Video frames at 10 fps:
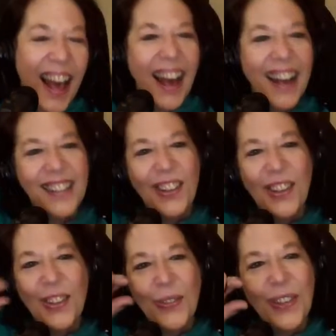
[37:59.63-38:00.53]
I saw
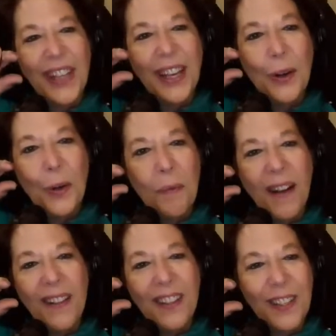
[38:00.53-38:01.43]
those really cool
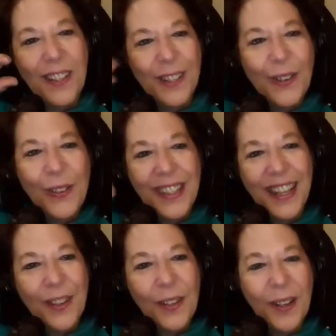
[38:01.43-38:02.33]
polished stones
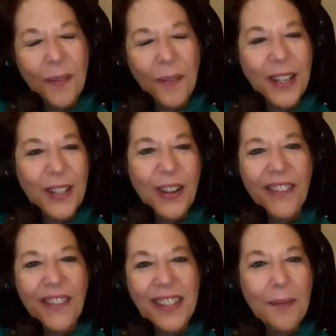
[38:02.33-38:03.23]
that you took a picture
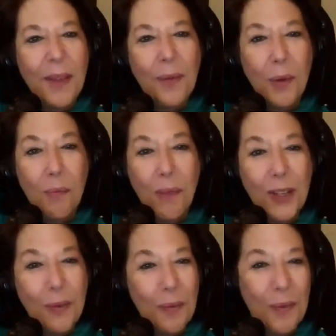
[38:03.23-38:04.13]
of, and some of them were
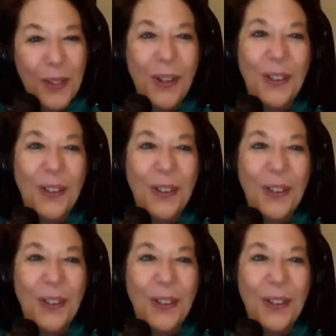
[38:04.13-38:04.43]
mushroom stones.